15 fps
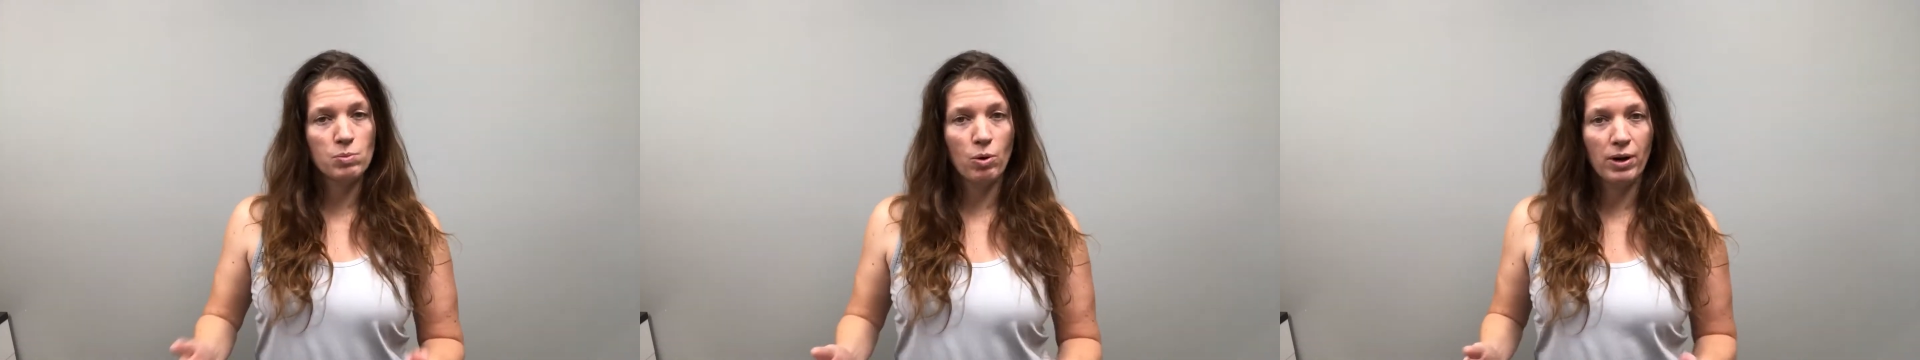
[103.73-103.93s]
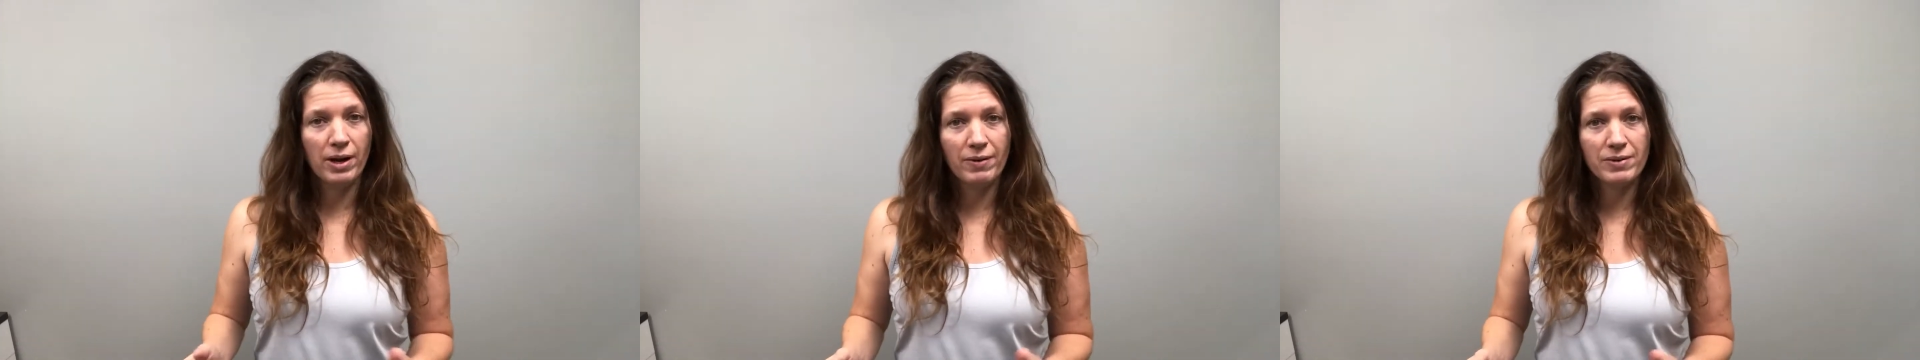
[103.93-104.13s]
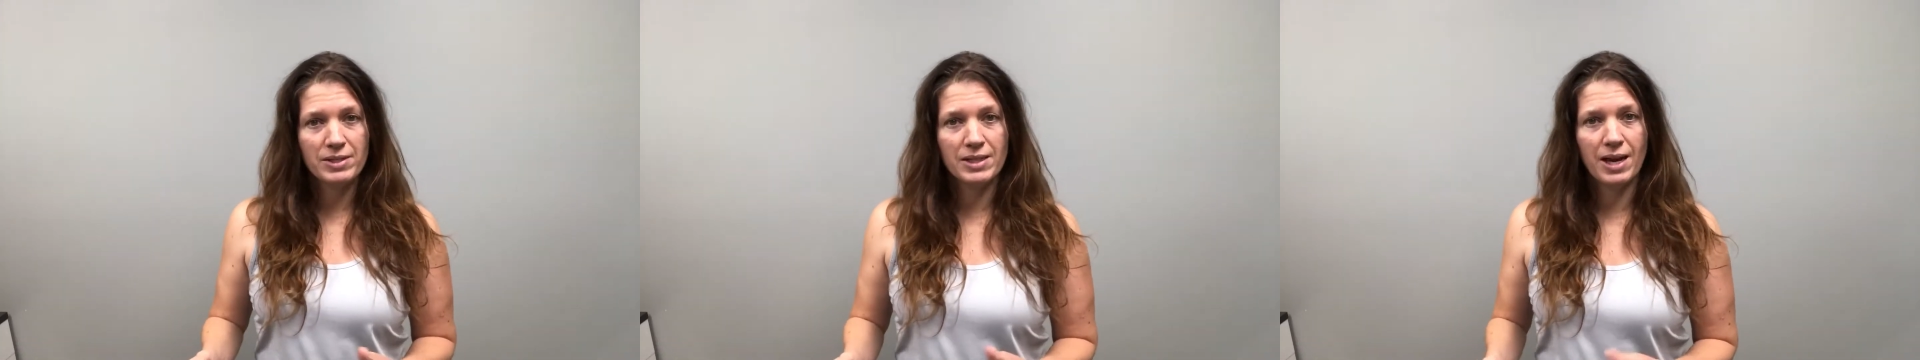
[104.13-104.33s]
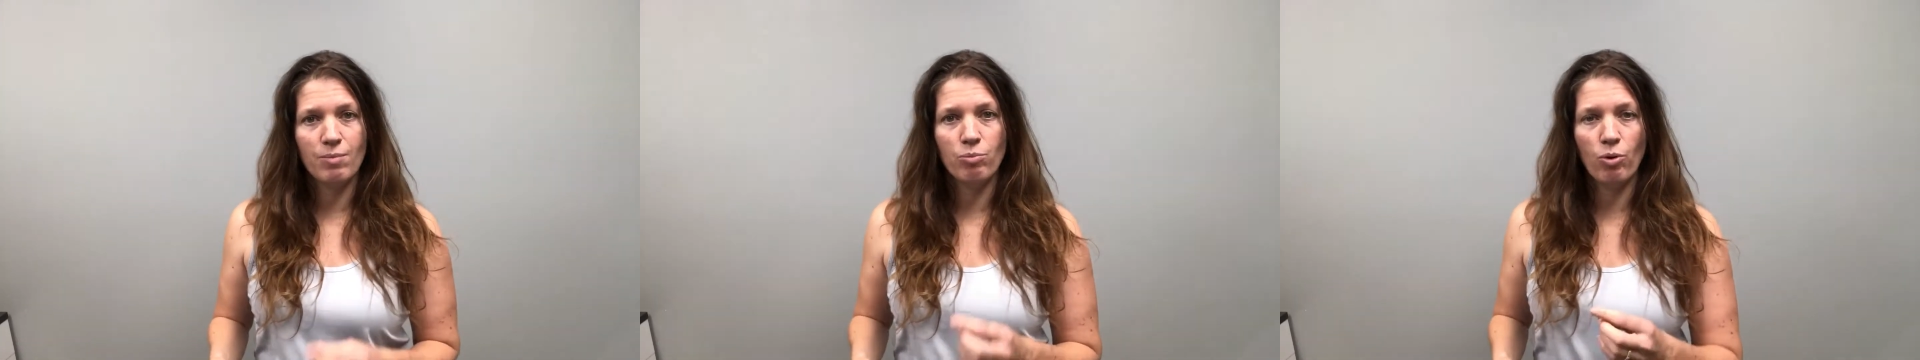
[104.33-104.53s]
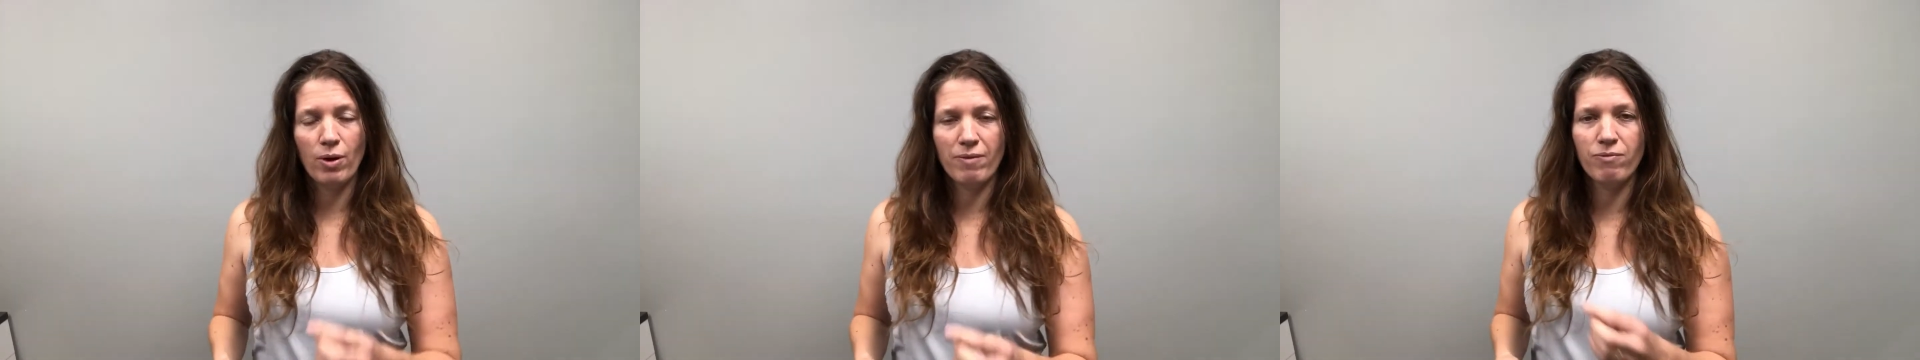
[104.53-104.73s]
morning I was
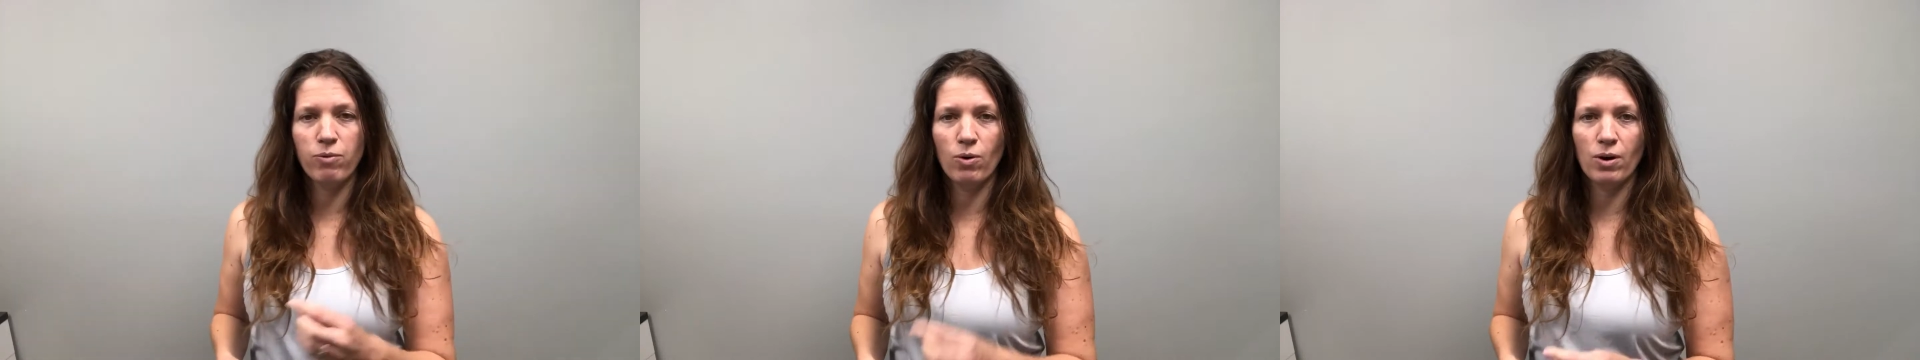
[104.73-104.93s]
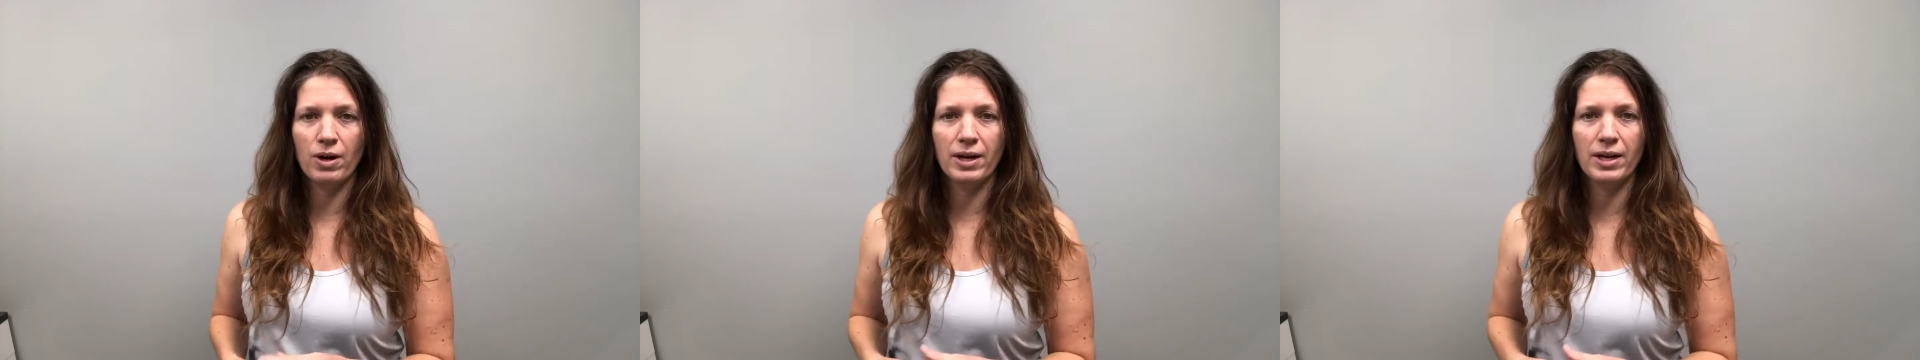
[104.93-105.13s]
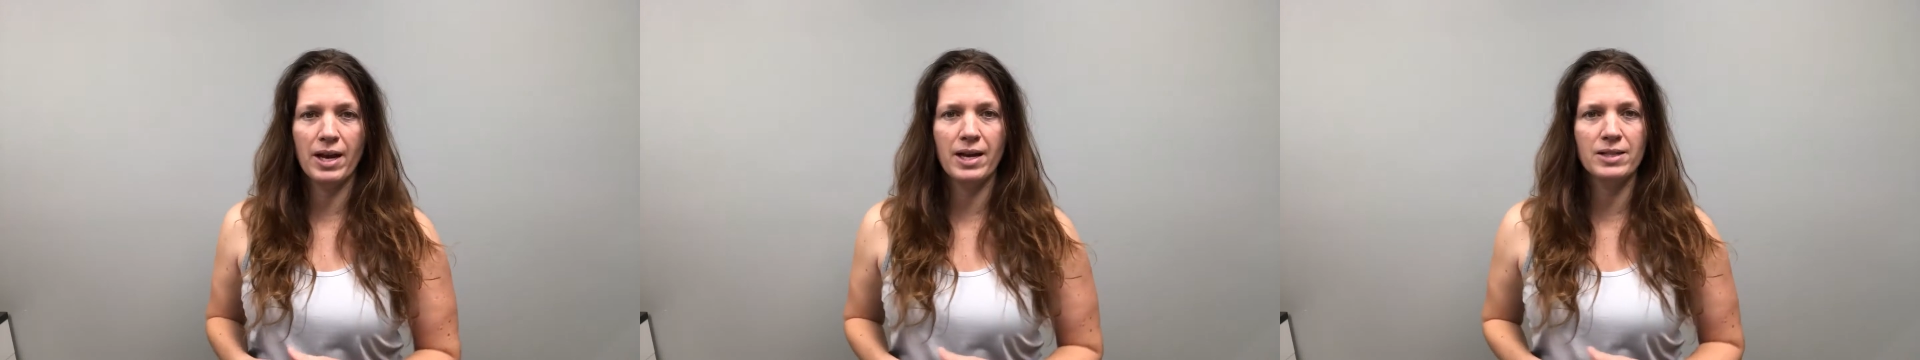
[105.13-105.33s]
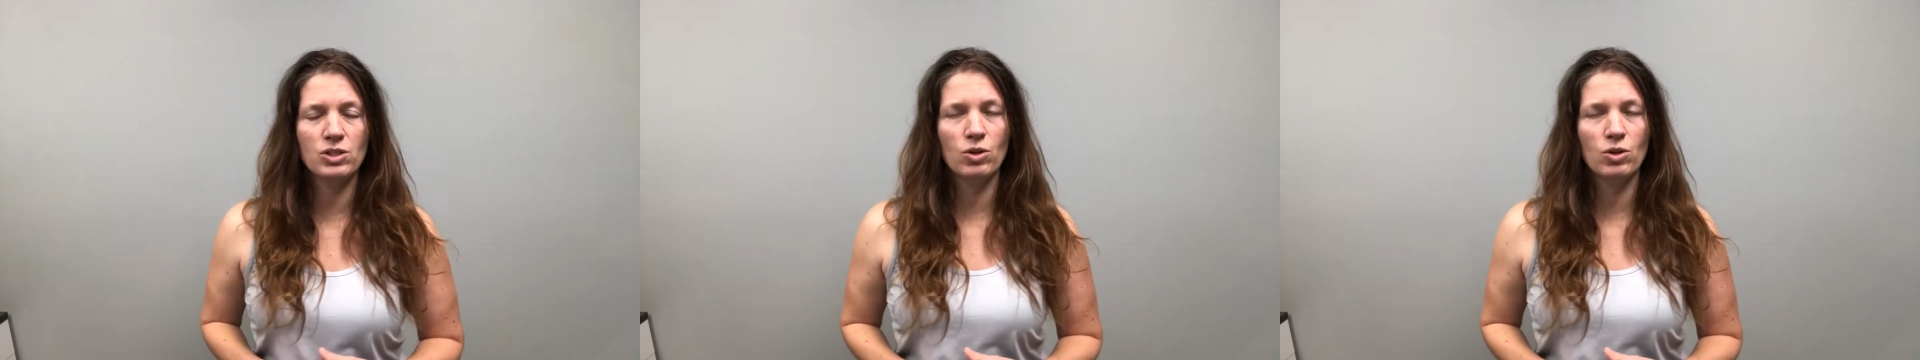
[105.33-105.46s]
down 0.4 again,